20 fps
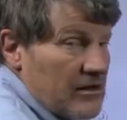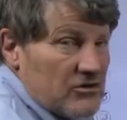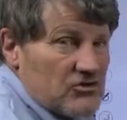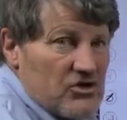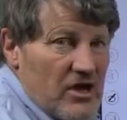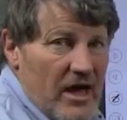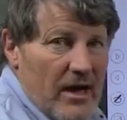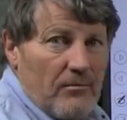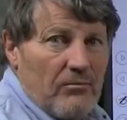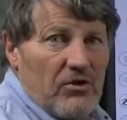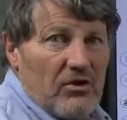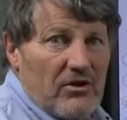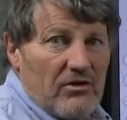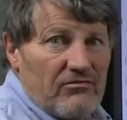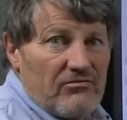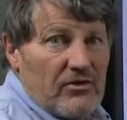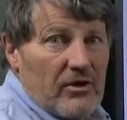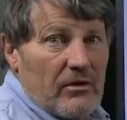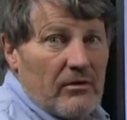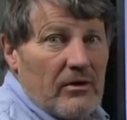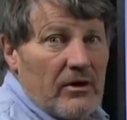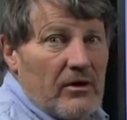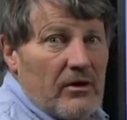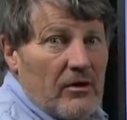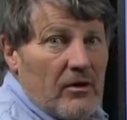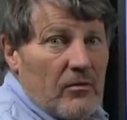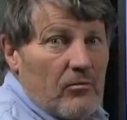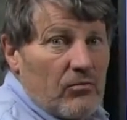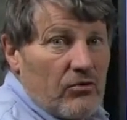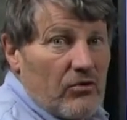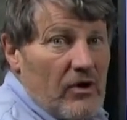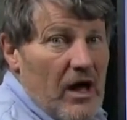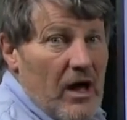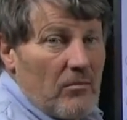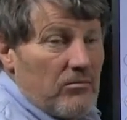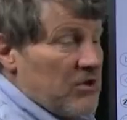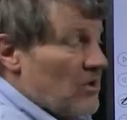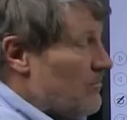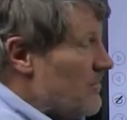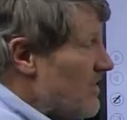example of the
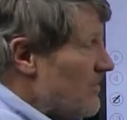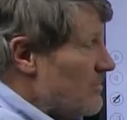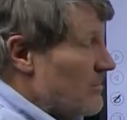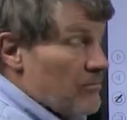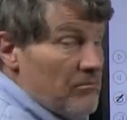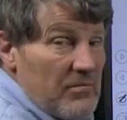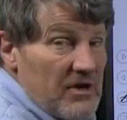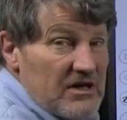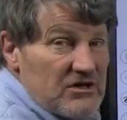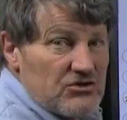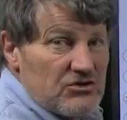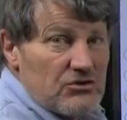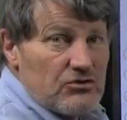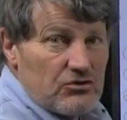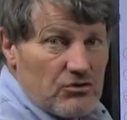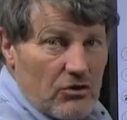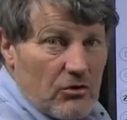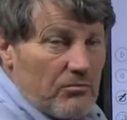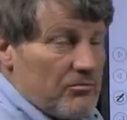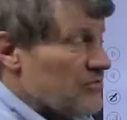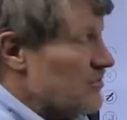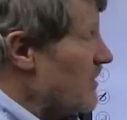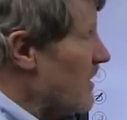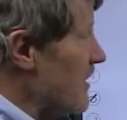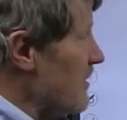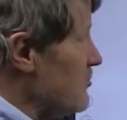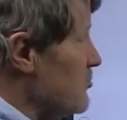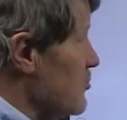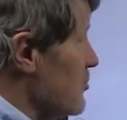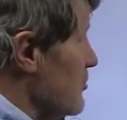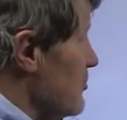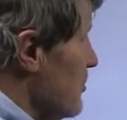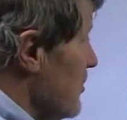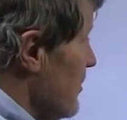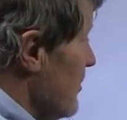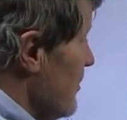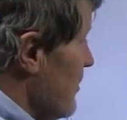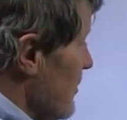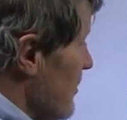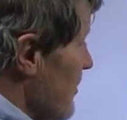problem and the misinterpretation
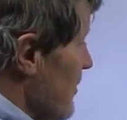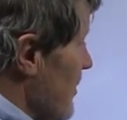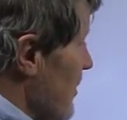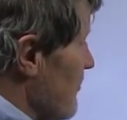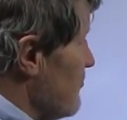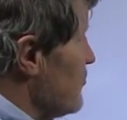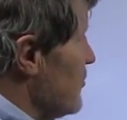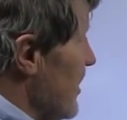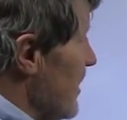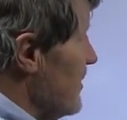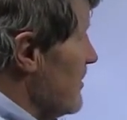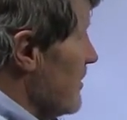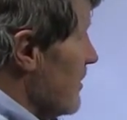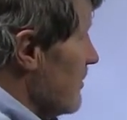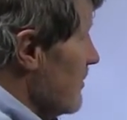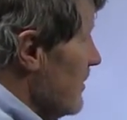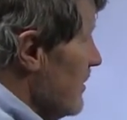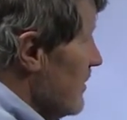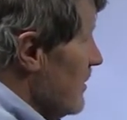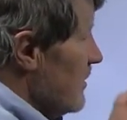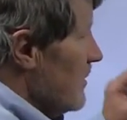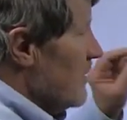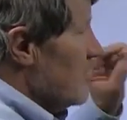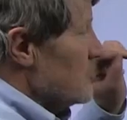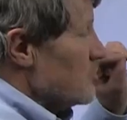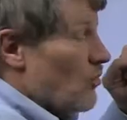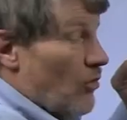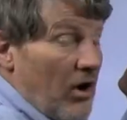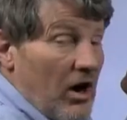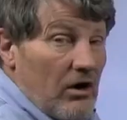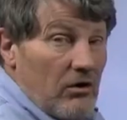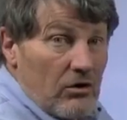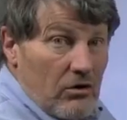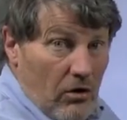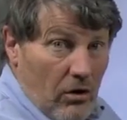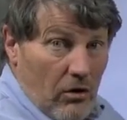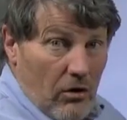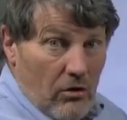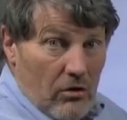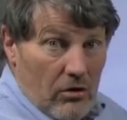of data. So our
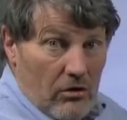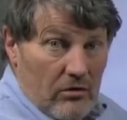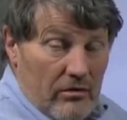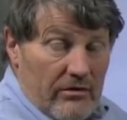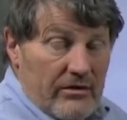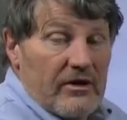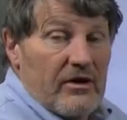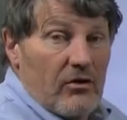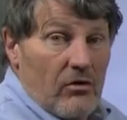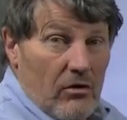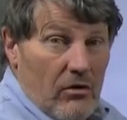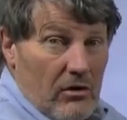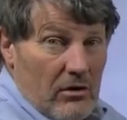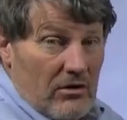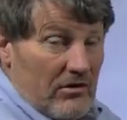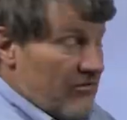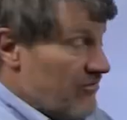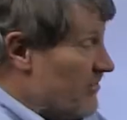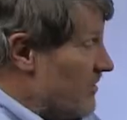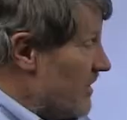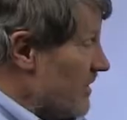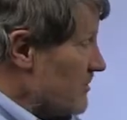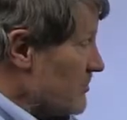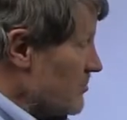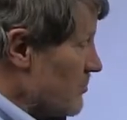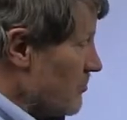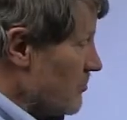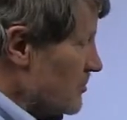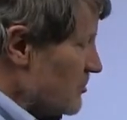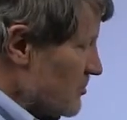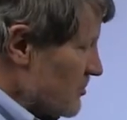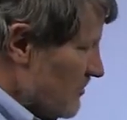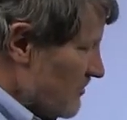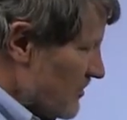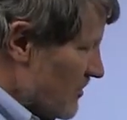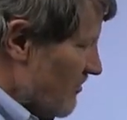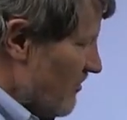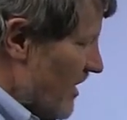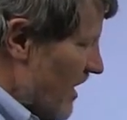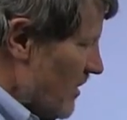goal in all of this was to
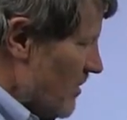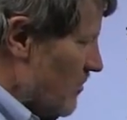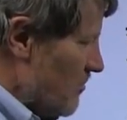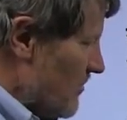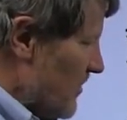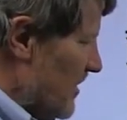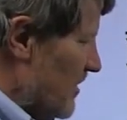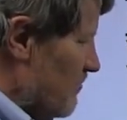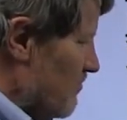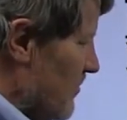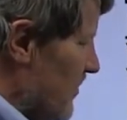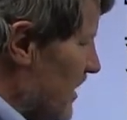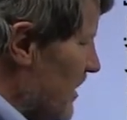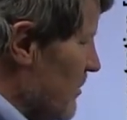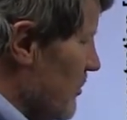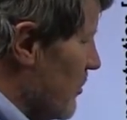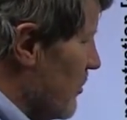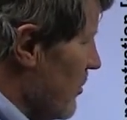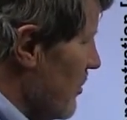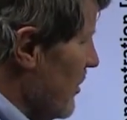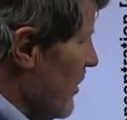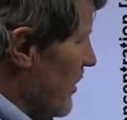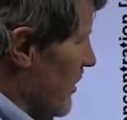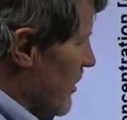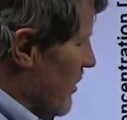develop a meter